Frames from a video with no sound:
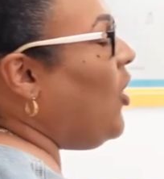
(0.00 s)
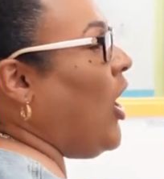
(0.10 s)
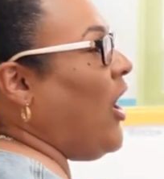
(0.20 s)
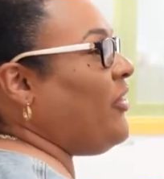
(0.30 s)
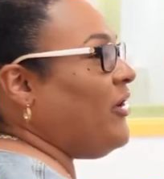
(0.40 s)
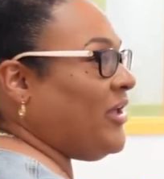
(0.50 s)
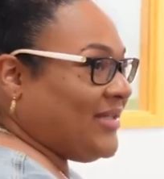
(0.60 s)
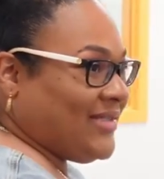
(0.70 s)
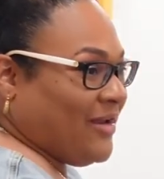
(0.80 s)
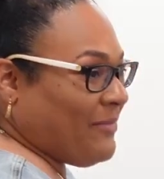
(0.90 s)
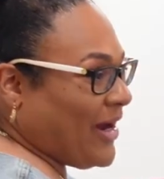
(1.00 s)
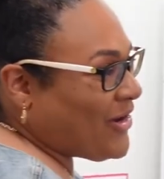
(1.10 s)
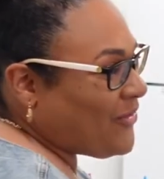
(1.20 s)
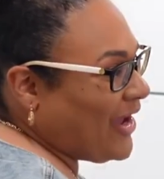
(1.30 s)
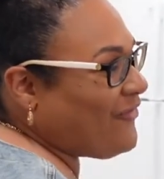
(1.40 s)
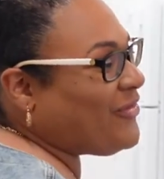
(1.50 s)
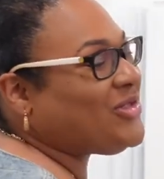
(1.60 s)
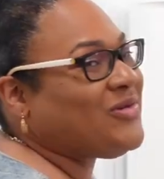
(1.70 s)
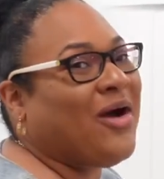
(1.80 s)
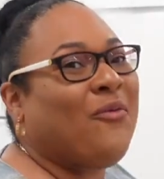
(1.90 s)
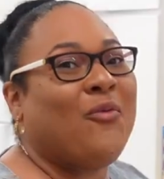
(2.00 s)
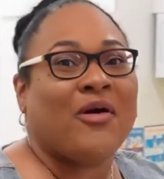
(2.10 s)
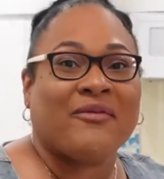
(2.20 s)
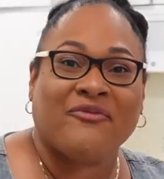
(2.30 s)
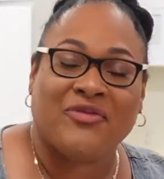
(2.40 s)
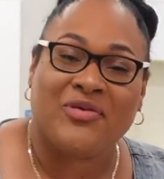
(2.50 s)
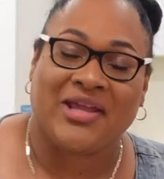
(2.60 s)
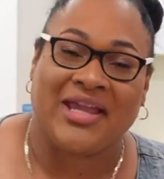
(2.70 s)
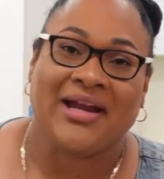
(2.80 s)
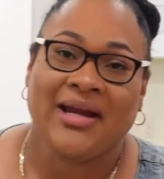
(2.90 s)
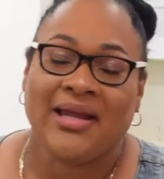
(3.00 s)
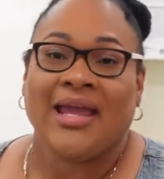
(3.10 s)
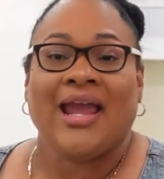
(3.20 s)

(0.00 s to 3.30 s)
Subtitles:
Although you see a microwave, we do not warm food here.